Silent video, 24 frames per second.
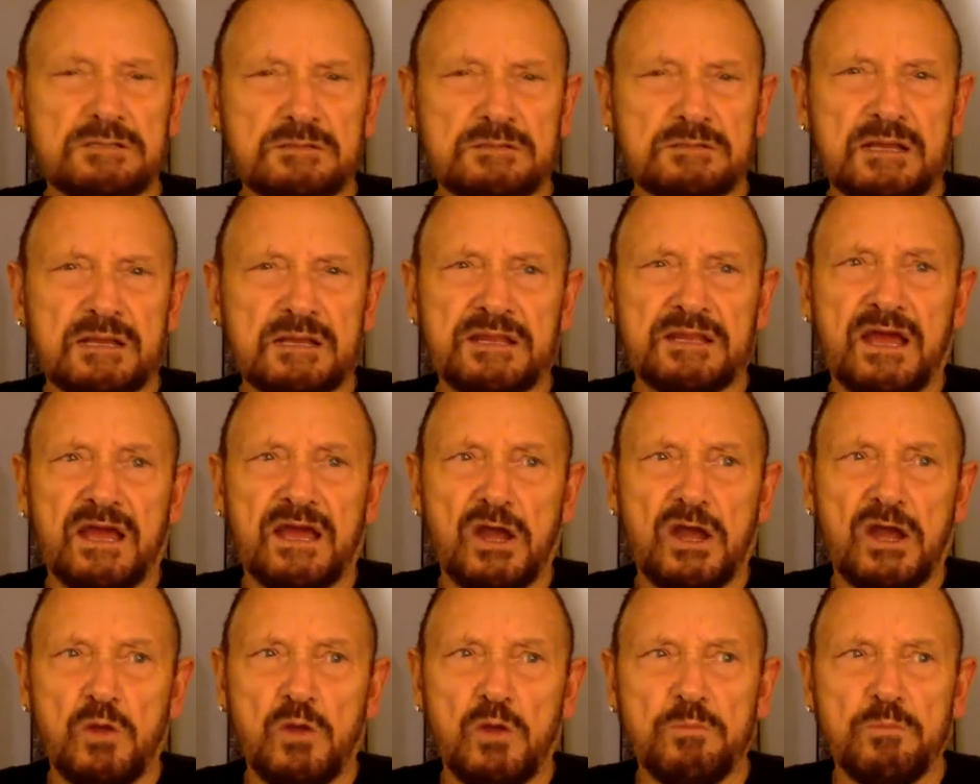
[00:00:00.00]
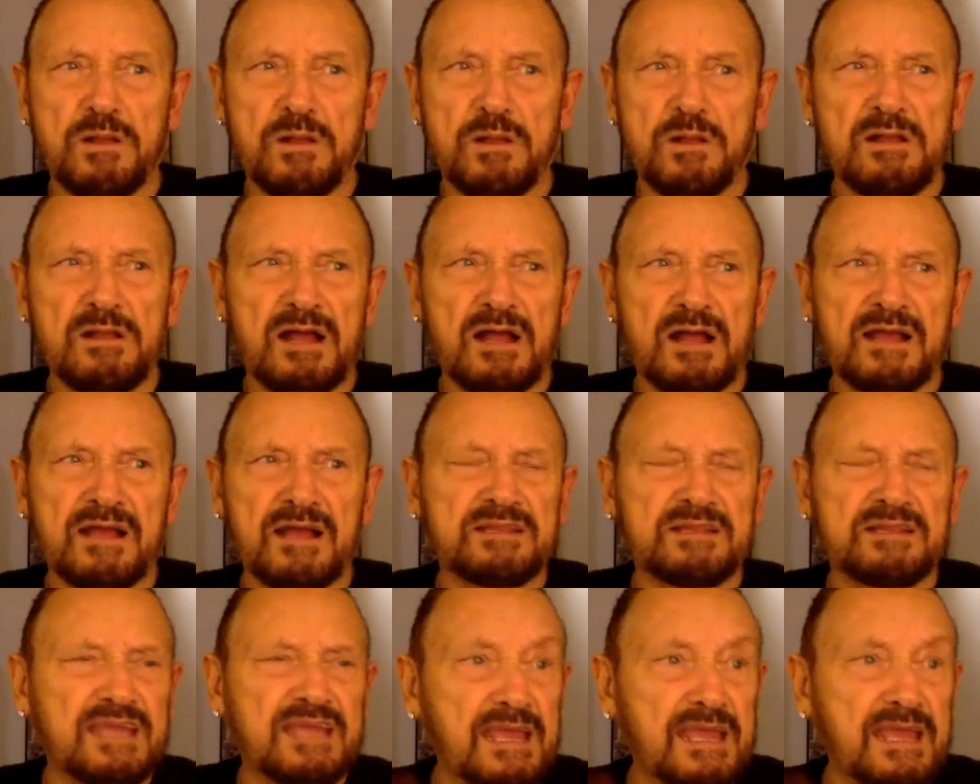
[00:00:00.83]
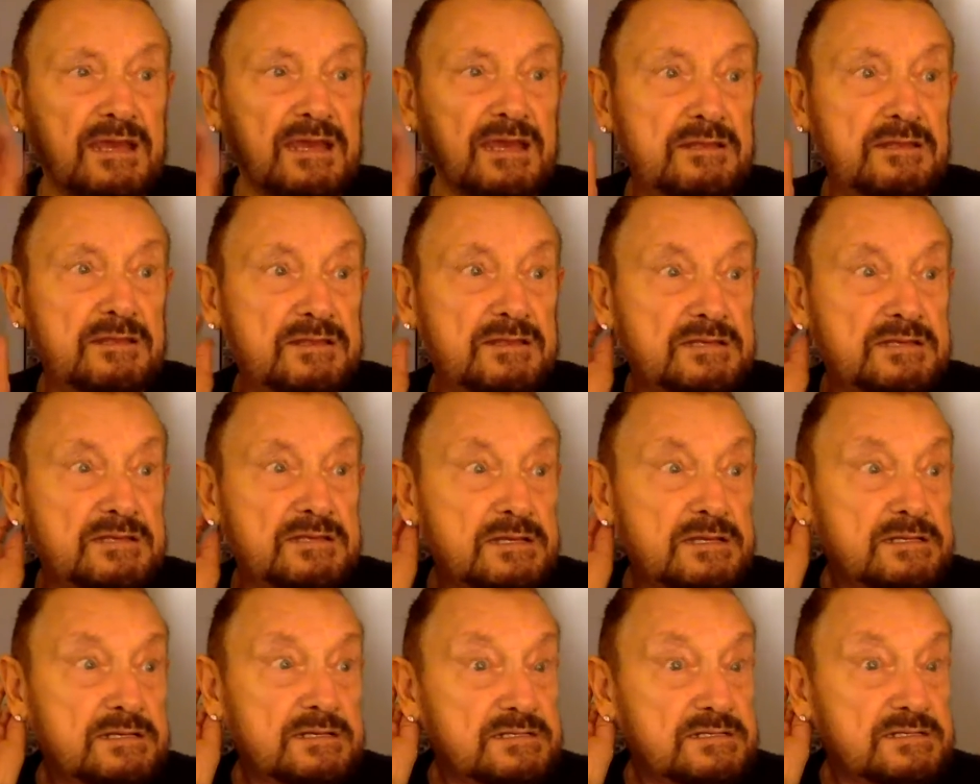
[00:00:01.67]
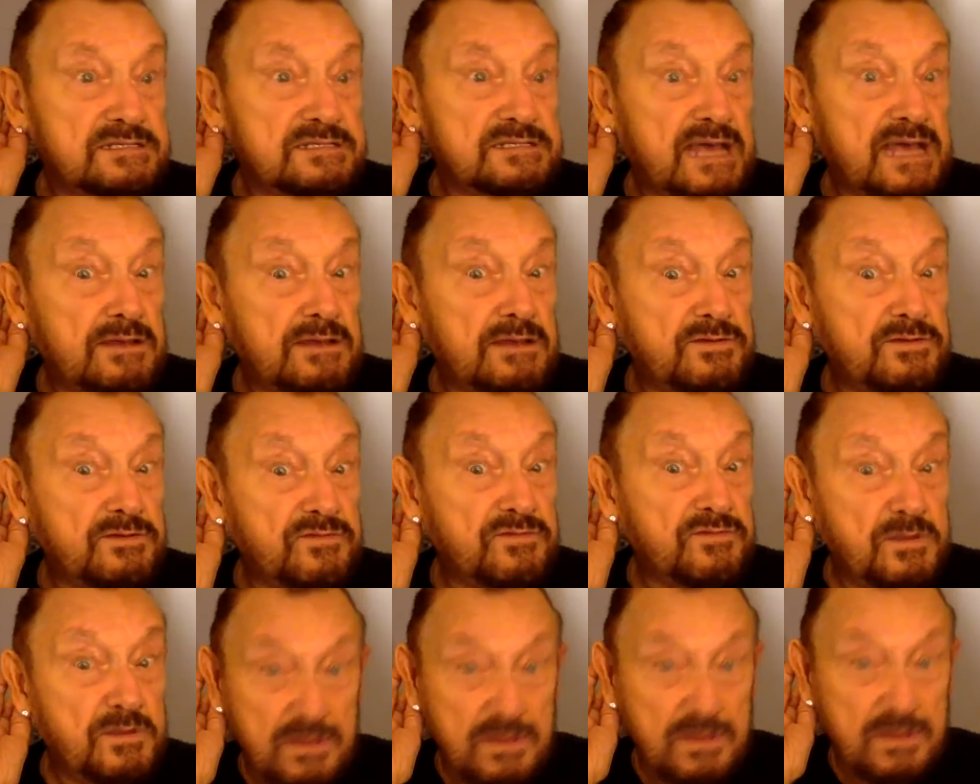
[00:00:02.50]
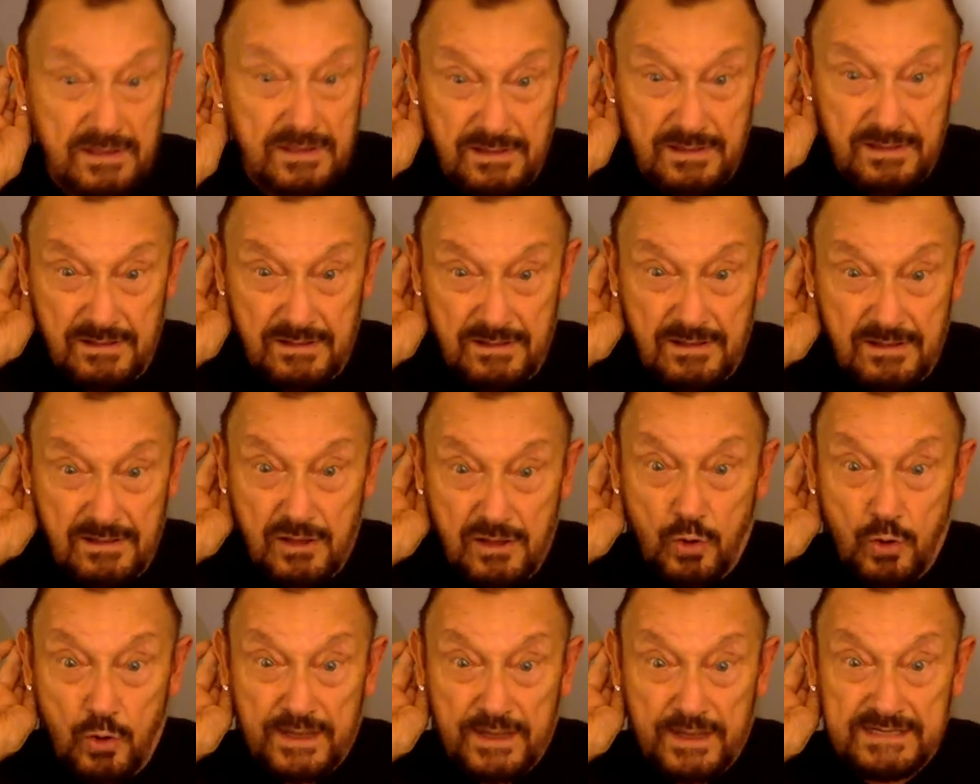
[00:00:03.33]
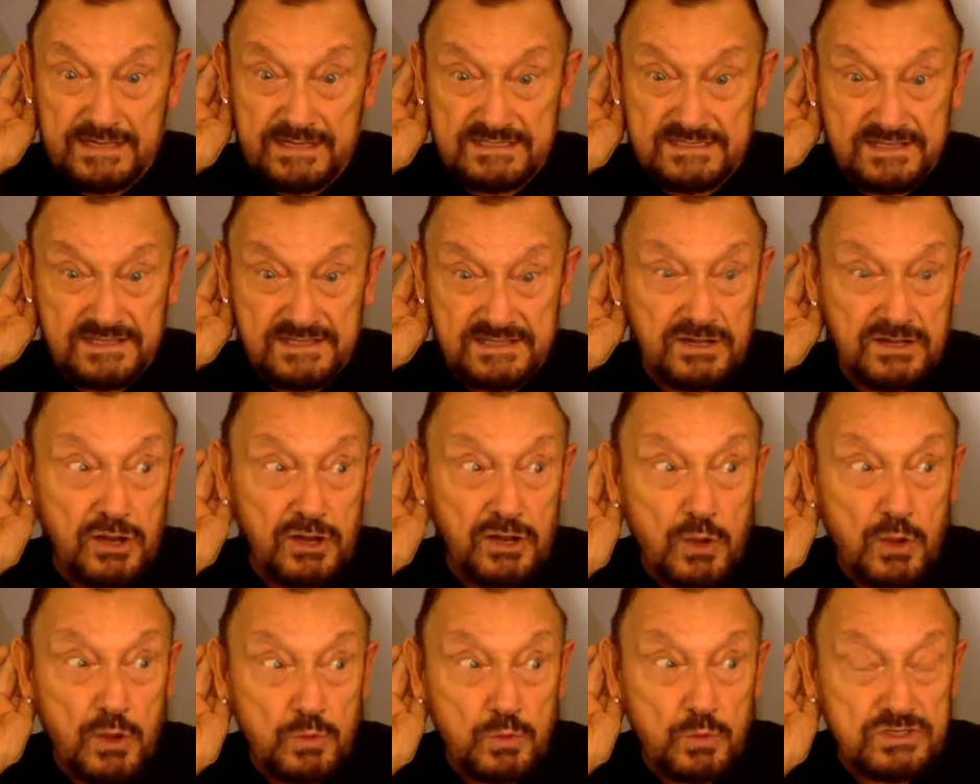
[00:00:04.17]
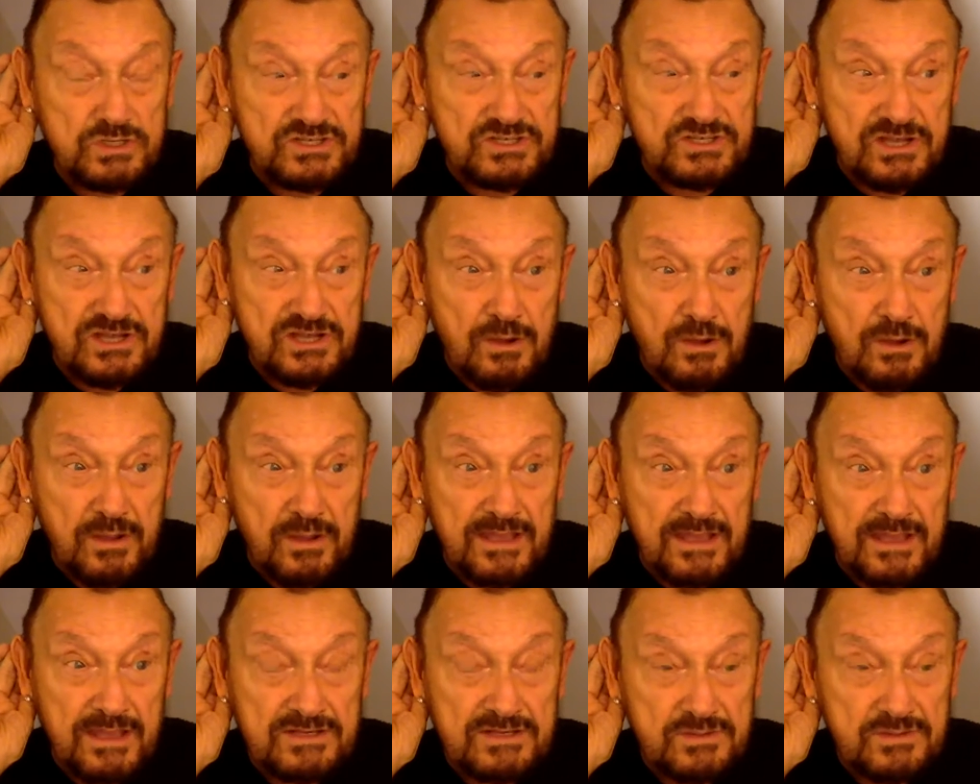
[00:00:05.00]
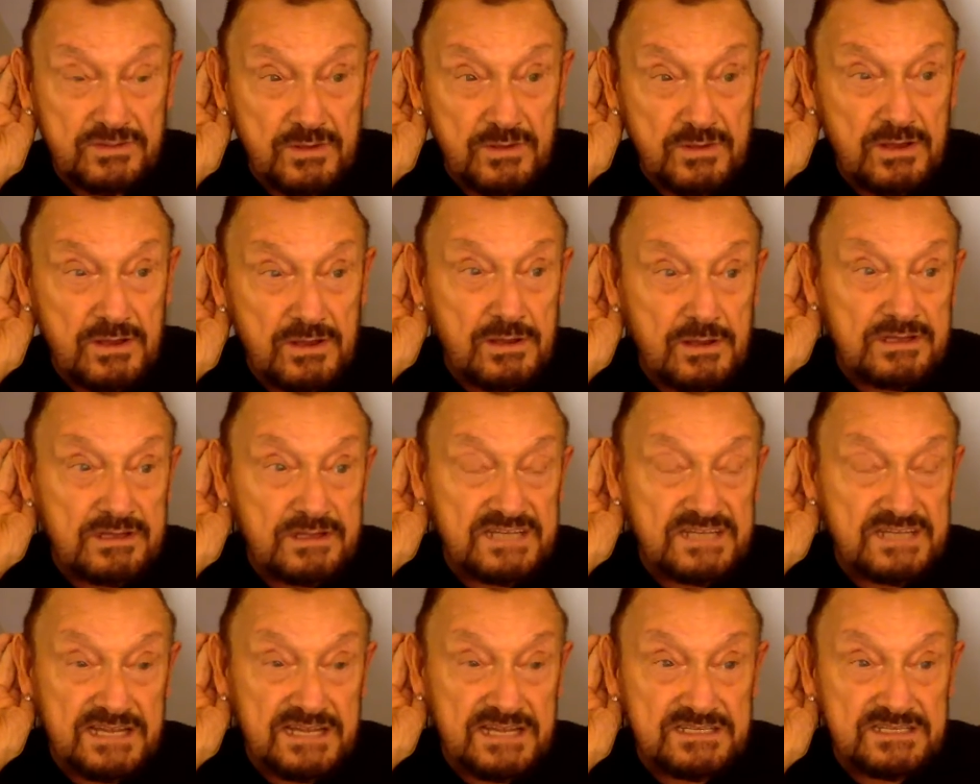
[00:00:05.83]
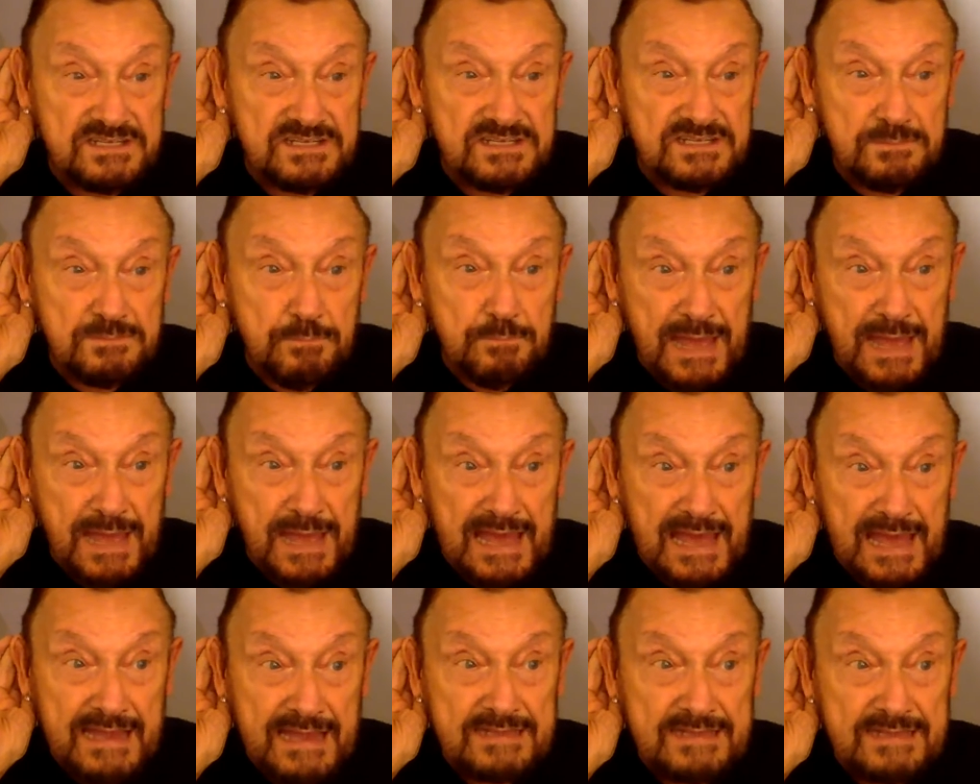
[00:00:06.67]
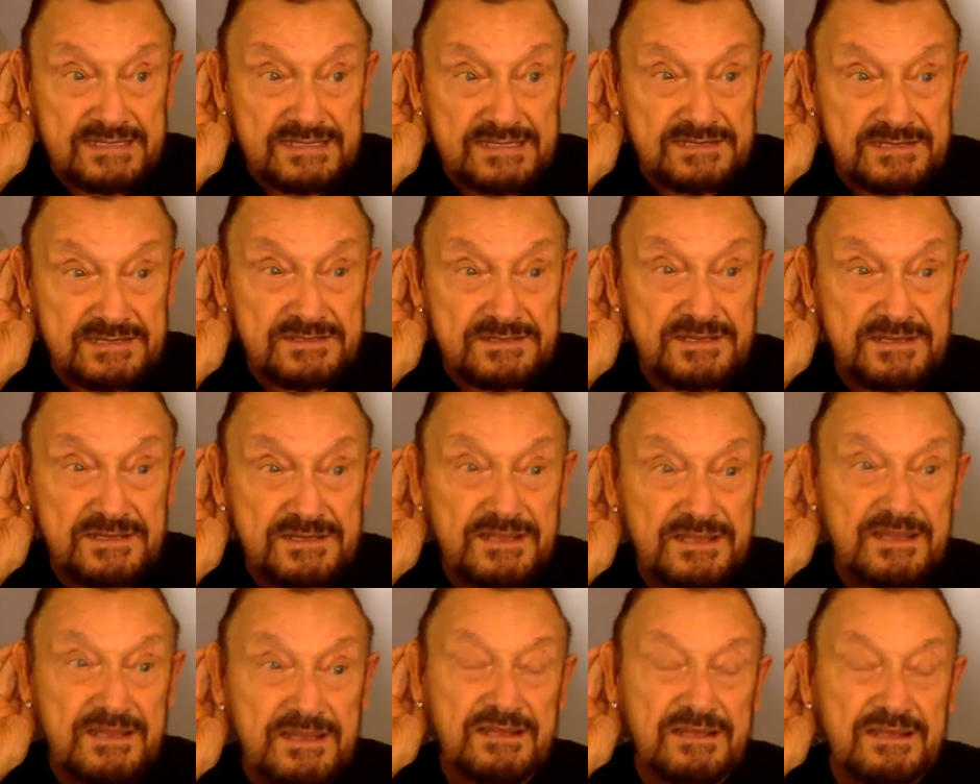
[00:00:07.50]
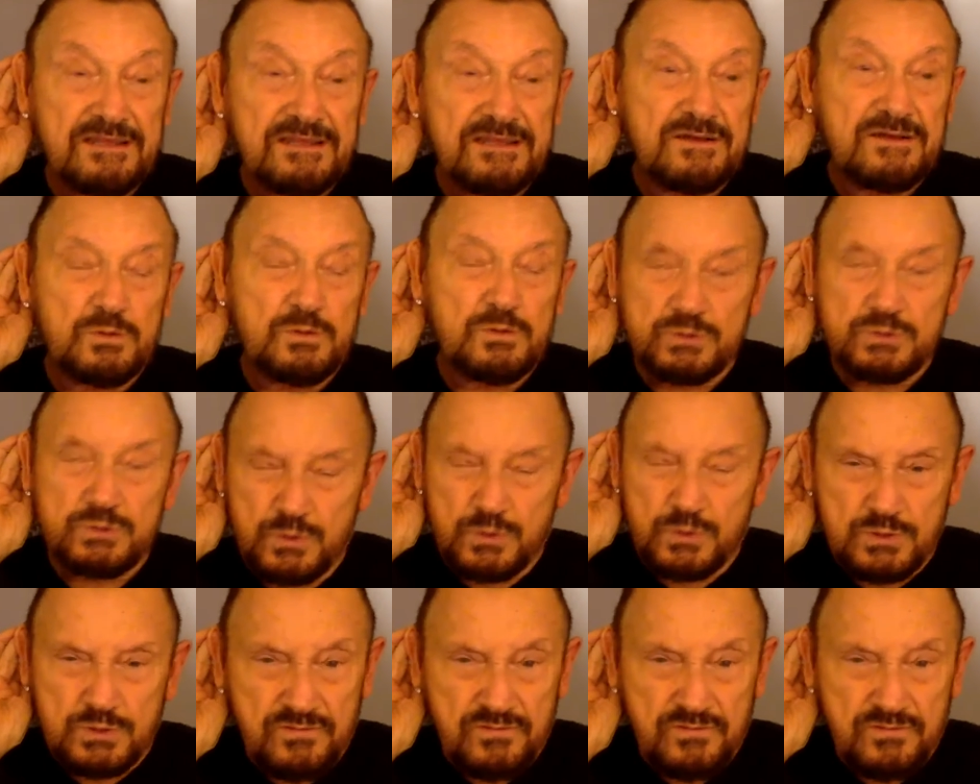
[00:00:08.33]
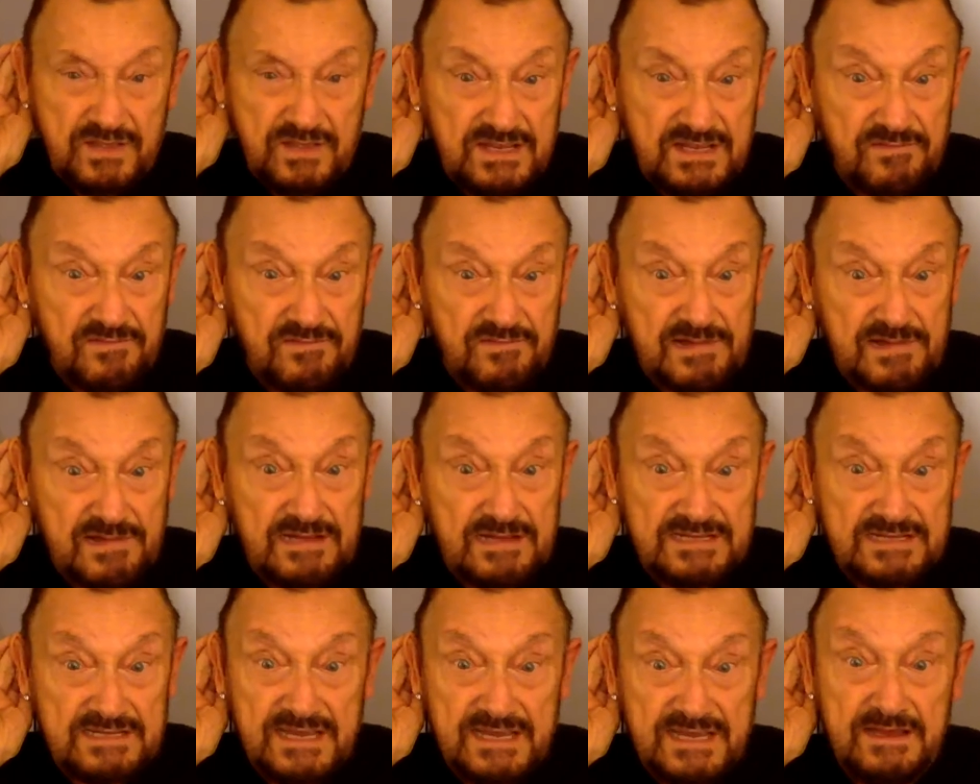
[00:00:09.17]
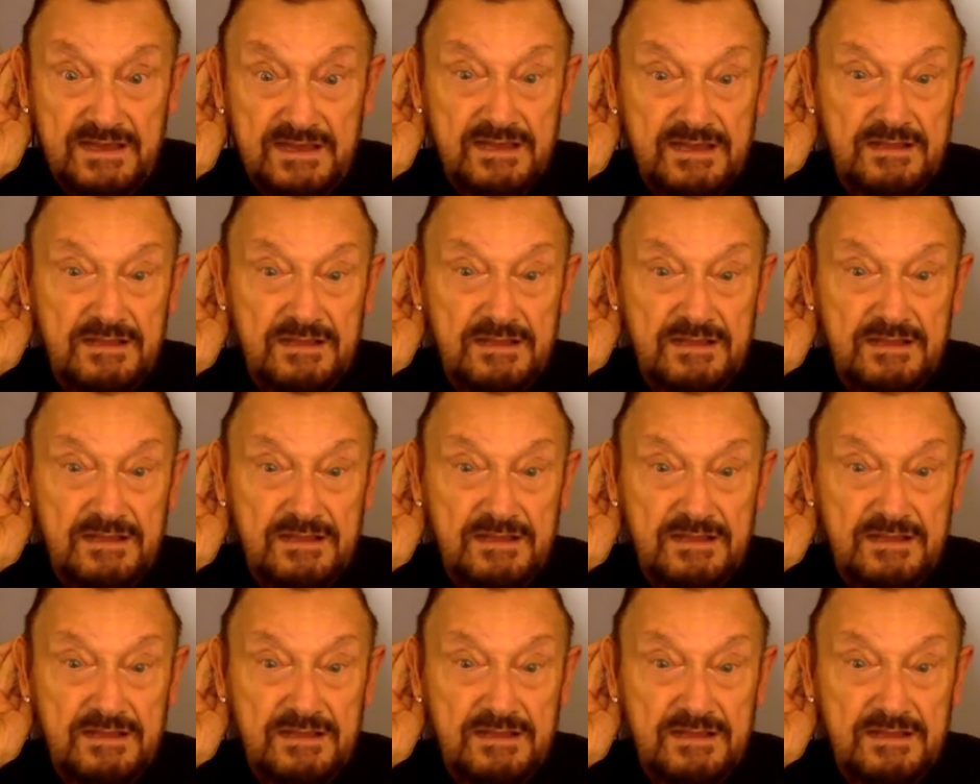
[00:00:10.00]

And I hope I can hear the sound of the coins and the notes going into tins and bags and all sorts of things for our dear